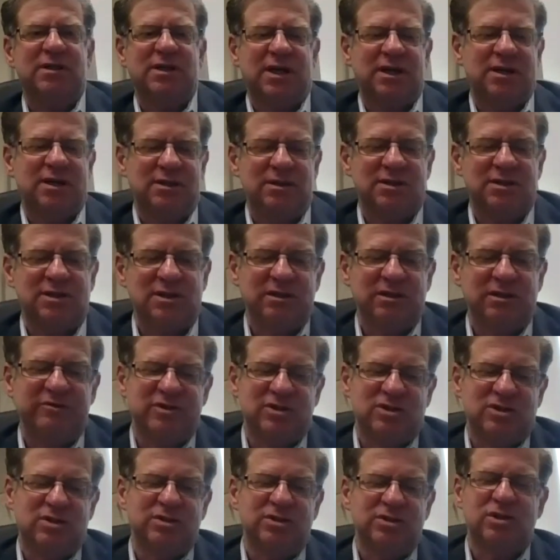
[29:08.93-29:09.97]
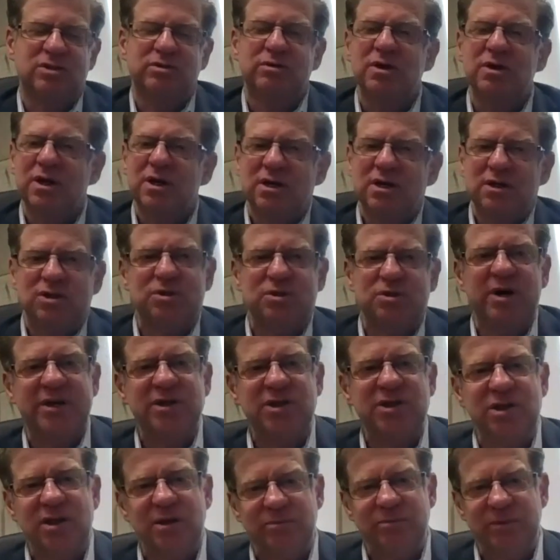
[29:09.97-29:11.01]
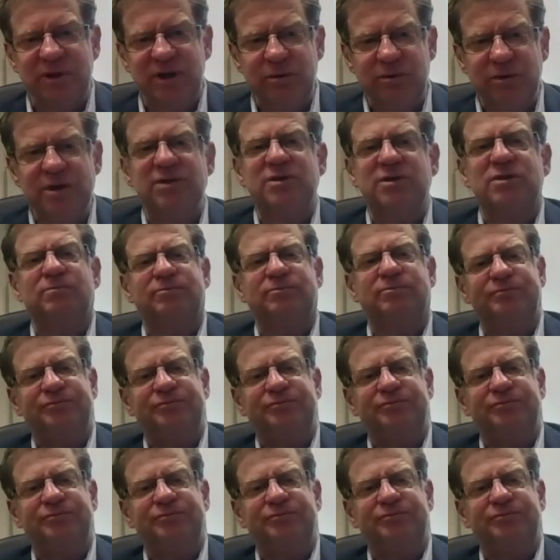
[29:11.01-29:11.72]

That in itself is also tragic in many ways.